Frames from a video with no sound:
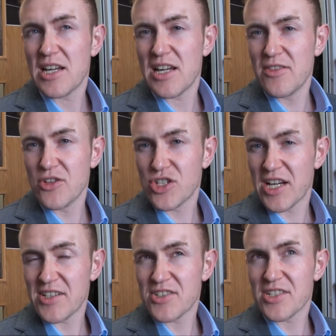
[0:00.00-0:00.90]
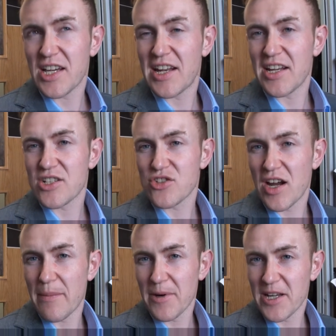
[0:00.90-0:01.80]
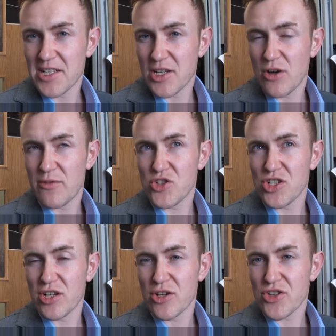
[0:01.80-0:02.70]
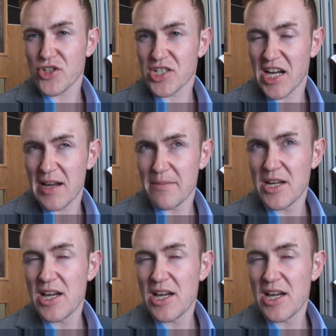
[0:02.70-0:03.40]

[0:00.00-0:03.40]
in the jets and extrapolate it over geologic time,